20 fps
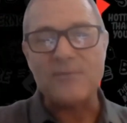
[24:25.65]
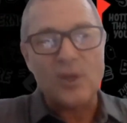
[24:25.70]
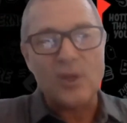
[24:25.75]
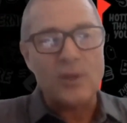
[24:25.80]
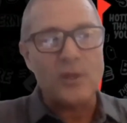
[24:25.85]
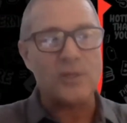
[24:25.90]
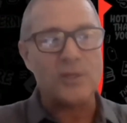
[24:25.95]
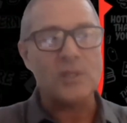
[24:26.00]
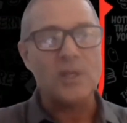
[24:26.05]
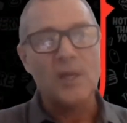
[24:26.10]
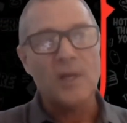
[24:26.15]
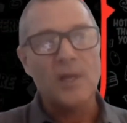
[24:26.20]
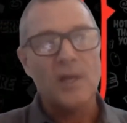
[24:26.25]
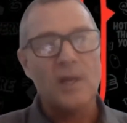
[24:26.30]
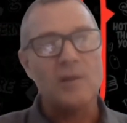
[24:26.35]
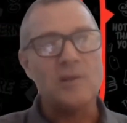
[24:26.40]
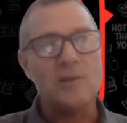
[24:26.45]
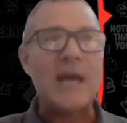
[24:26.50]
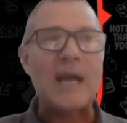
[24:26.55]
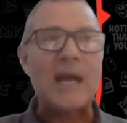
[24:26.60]
So there's
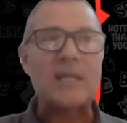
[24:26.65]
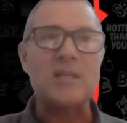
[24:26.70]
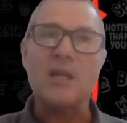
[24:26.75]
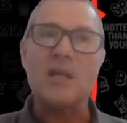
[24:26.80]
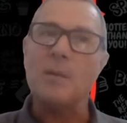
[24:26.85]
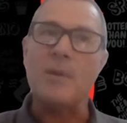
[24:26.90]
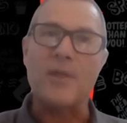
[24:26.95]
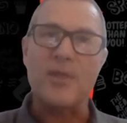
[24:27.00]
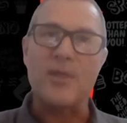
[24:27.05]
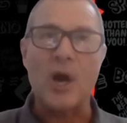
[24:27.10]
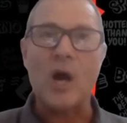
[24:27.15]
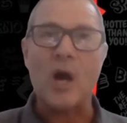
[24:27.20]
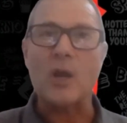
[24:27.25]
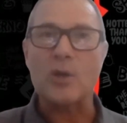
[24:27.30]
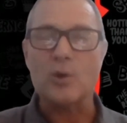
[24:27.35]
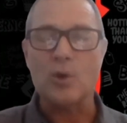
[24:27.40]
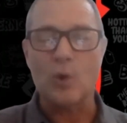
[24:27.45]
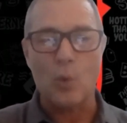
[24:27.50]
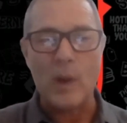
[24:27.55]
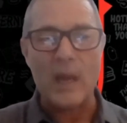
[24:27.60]
there's actually a
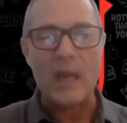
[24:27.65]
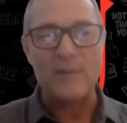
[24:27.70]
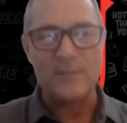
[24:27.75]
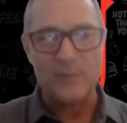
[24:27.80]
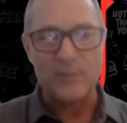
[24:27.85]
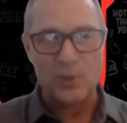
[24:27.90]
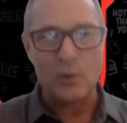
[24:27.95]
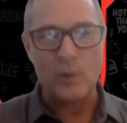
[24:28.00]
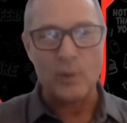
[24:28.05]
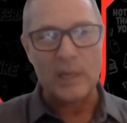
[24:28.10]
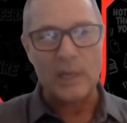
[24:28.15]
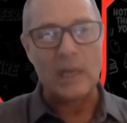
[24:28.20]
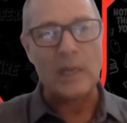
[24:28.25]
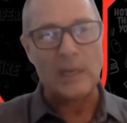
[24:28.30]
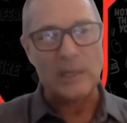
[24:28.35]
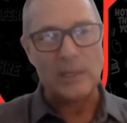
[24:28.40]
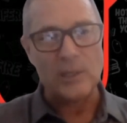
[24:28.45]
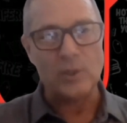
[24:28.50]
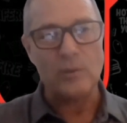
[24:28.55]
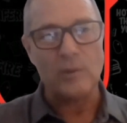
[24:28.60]
methodical way of doing it
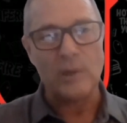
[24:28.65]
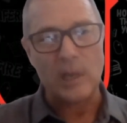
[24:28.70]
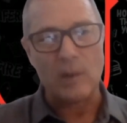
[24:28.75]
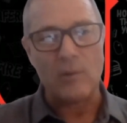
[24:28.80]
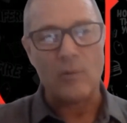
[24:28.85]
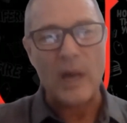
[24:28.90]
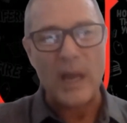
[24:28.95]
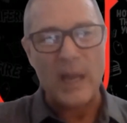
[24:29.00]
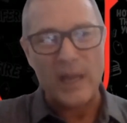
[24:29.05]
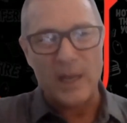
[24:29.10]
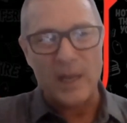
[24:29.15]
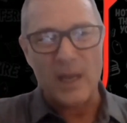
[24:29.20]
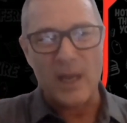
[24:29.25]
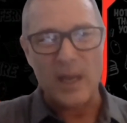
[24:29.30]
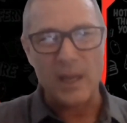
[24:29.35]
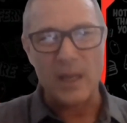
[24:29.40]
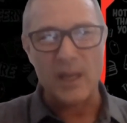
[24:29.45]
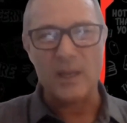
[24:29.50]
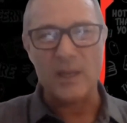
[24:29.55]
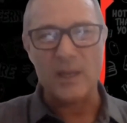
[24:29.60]
and doing it right. And
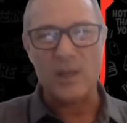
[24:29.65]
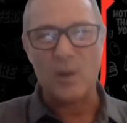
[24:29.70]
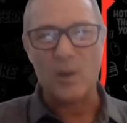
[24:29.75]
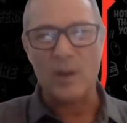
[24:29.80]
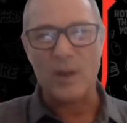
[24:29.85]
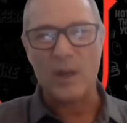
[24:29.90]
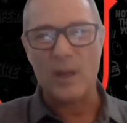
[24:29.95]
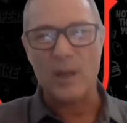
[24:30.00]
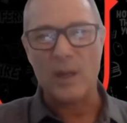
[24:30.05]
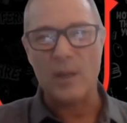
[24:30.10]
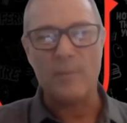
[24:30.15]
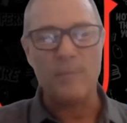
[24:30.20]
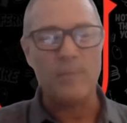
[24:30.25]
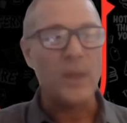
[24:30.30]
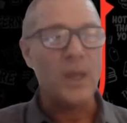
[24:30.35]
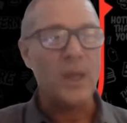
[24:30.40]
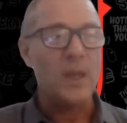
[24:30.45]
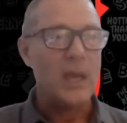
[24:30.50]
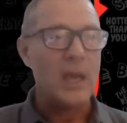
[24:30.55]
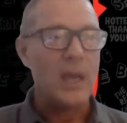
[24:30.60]
I, you know, and
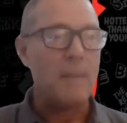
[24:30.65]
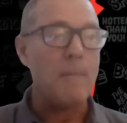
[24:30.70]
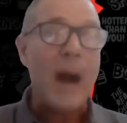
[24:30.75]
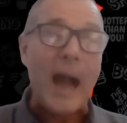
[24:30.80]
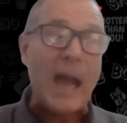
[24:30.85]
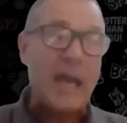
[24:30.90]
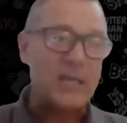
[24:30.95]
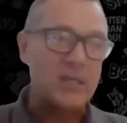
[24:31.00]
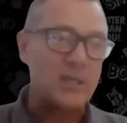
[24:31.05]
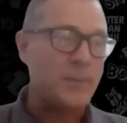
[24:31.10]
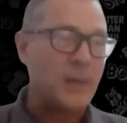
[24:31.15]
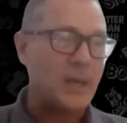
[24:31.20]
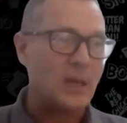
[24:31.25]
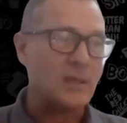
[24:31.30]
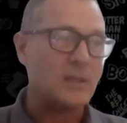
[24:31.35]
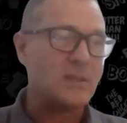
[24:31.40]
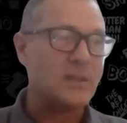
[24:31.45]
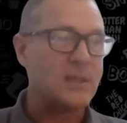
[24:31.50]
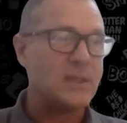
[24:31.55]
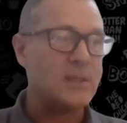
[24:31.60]
and my
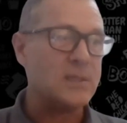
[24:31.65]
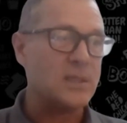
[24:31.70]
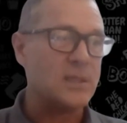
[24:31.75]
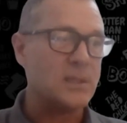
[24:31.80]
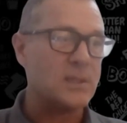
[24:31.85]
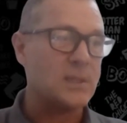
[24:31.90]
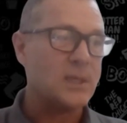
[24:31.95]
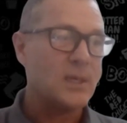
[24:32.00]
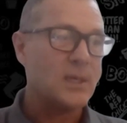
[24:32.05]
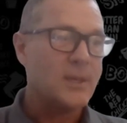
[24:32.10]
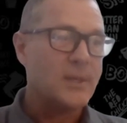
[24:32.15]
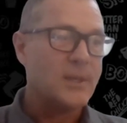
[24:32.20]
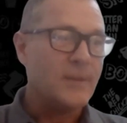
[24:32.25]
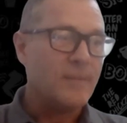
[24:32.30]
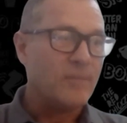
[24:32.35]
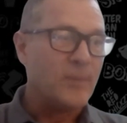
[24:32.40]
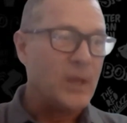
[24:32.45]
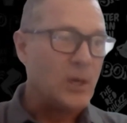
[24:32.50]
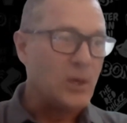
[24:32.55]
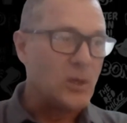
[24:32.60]
experience is, is
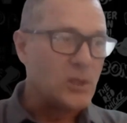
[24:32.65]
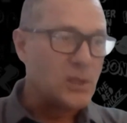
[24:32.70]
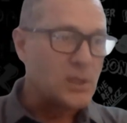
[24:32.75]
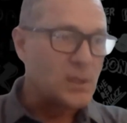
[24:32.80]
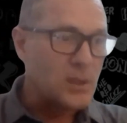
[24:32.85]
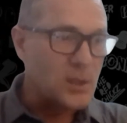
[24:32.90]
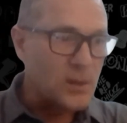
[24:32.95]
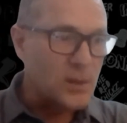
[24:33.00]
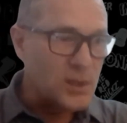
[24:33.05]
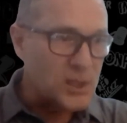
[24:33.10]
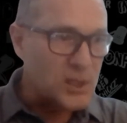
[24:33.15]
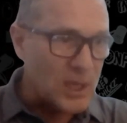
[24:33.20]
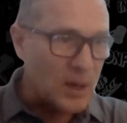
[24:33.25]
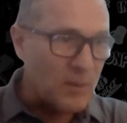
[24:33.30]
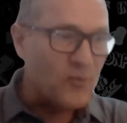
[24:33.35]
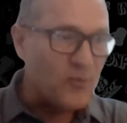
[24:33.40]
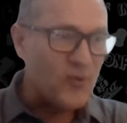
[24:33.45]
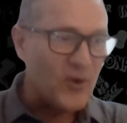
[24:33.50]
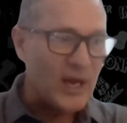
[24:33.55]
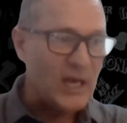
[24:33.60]
there's
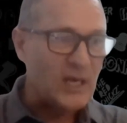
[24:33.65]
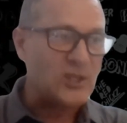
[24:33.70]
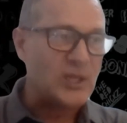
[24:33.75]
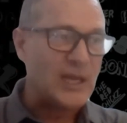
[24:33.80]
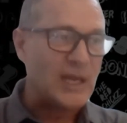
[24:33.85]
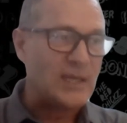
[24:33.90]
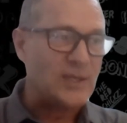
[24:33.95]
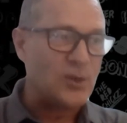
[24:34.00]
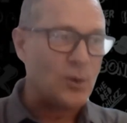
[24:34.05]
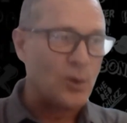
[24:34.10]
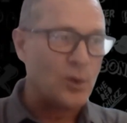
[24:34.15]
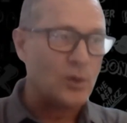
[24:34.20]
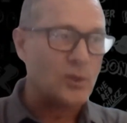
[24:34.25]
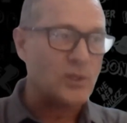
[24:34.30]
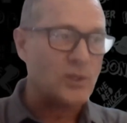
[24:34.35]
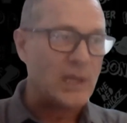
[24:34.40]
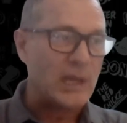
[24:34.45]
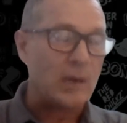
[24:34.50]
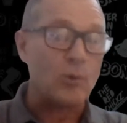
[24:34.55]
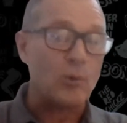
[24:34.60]
some
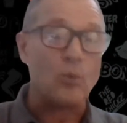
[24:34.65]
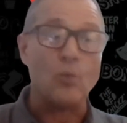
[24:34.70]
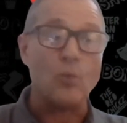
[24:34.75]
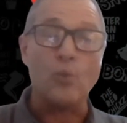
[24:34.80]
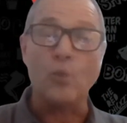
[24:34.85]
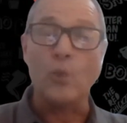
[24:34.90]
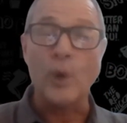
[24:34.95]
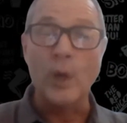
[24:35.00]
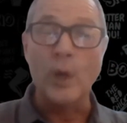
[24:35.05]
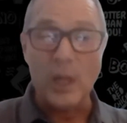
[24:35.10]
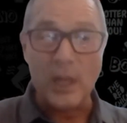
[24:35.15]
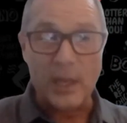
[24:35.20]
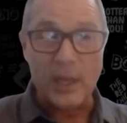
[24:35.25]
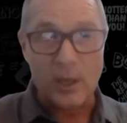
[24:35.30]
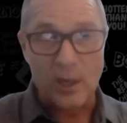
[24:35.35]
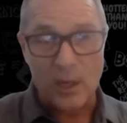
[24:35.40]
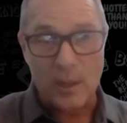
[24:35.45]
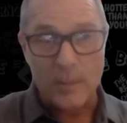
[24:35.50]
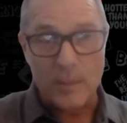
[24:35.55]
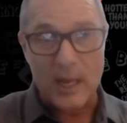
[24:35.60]
franchisors that are really
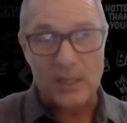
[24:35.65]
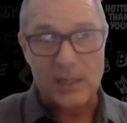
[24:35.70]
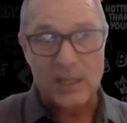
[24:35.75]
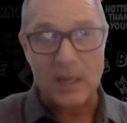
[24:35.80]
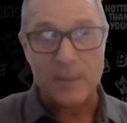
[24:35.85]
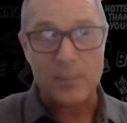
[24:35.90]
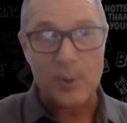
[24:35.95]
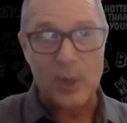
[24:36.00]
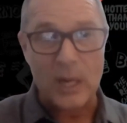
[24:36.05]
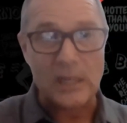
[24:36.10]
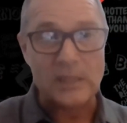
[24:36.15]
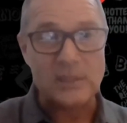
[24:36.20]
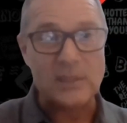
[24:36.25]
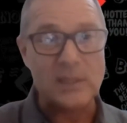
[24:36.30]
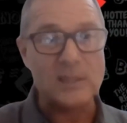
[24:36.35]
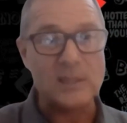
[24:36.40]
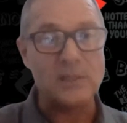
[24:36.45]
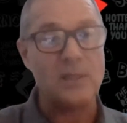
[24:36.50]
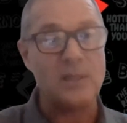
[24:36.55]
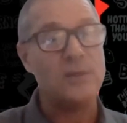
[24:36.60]
good about that
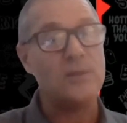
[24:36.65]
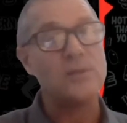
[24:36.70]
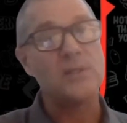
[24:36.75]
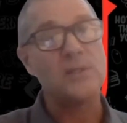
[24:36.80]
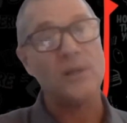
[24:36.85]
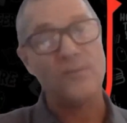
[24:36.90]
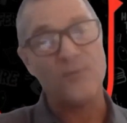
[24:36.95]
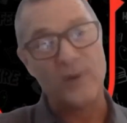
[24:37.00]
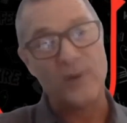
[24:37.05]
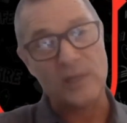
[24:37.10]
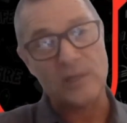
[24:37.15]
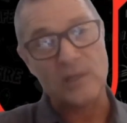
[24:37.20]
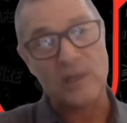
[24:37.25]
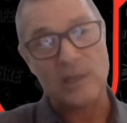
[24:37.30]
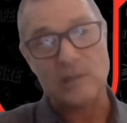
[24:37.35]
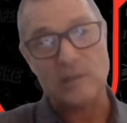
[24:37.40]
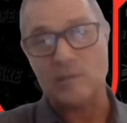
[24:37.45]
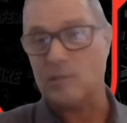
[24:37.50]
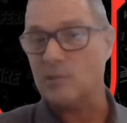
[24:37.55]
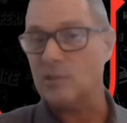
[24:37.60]
process, and there's some hmm.
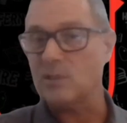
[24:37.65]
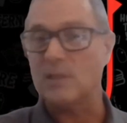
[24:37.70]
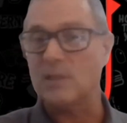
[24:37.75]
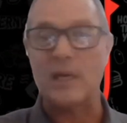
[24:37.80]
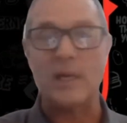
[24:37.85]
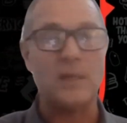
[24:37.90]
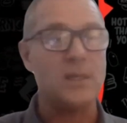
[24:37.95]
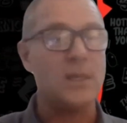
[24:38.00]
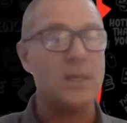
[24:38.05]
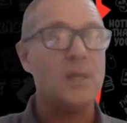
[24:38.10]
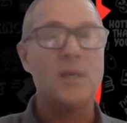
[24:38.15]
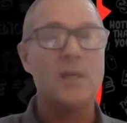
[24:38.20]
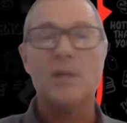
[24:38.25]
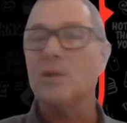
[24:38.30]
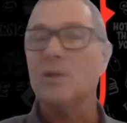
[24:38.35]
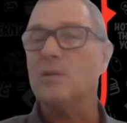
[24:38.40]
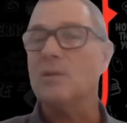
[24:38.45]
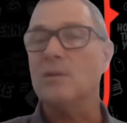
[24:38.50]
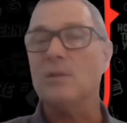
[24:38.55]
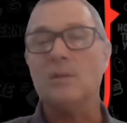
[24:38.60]
franchisors that
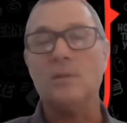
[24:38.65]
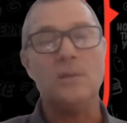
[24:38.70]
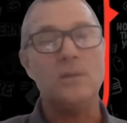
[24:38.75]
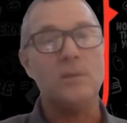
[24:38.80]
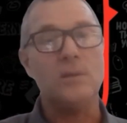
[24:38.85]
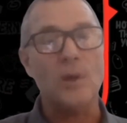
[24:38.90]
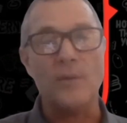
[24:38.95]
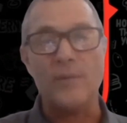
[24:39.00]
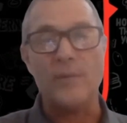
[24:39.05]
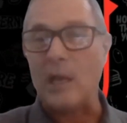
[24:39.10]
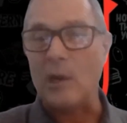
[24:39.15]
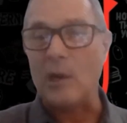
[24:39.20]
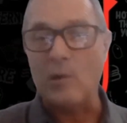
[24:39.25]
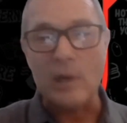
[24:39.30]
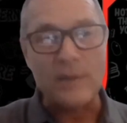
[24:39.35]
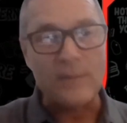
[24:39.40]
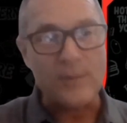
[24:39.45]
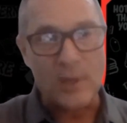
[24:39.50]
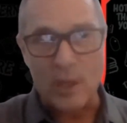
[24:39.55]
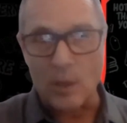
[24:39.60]
do, they
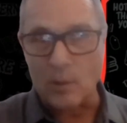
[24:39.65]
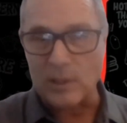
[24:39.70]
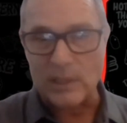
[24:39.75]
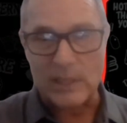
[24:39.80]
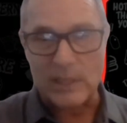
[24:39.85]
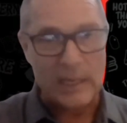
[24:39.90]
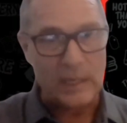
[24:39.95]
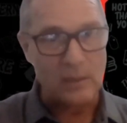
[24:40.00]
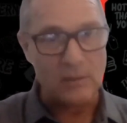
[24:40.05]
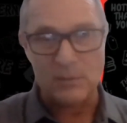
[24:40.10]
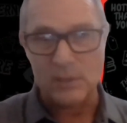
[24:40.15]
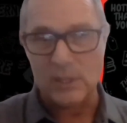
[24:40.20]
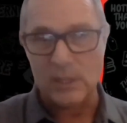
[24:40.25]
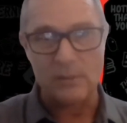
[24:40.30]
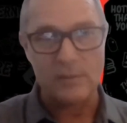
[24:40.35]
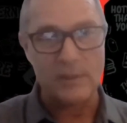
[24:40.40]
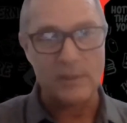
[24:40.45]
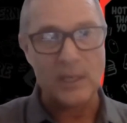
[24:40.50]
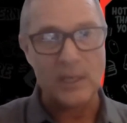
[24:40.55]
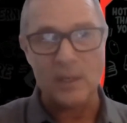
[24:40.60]
don't even know what they don't
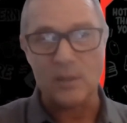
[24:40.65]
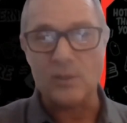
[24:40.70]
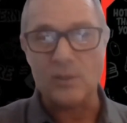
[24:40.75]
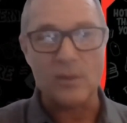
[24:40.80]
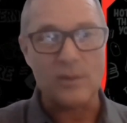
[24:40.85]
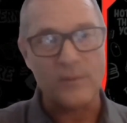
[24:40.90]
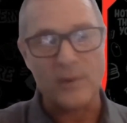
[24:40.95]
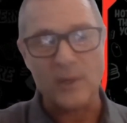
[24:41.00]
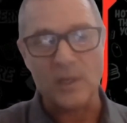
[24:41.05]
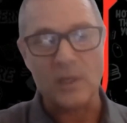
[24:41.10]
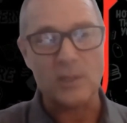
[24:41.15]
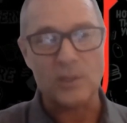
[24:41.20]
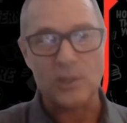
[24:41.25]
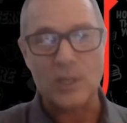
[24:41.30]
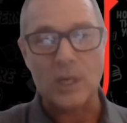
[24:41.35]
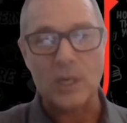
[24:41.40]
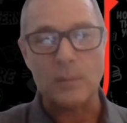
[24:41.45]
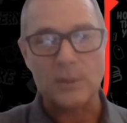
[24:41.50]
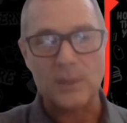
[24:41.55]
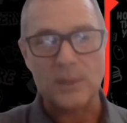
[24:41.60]
know, and they don't do a very good
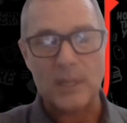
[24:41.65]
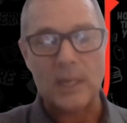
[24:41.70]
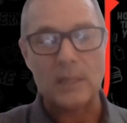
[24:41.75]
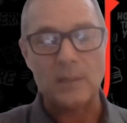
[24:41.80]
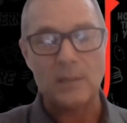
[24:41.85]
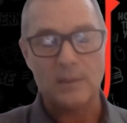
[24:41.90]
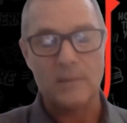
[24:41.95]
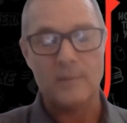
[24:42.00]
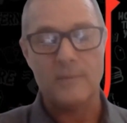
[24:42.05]
job with that.